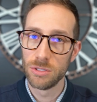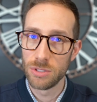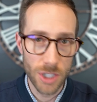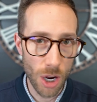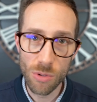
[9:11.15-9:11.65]

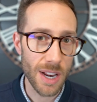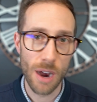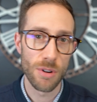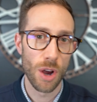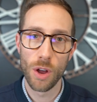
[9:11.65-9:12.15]
No
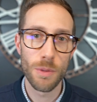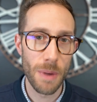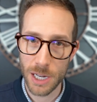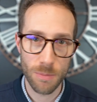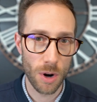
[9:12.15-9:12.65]
doubt all the
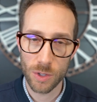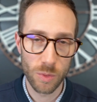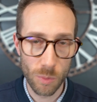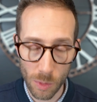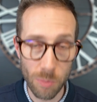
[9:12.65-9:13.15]
benchmarks
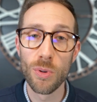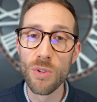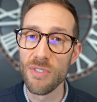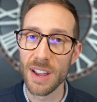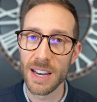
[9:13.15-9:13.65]
will, will
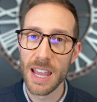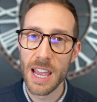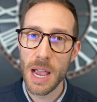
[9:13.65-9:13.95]
prove it.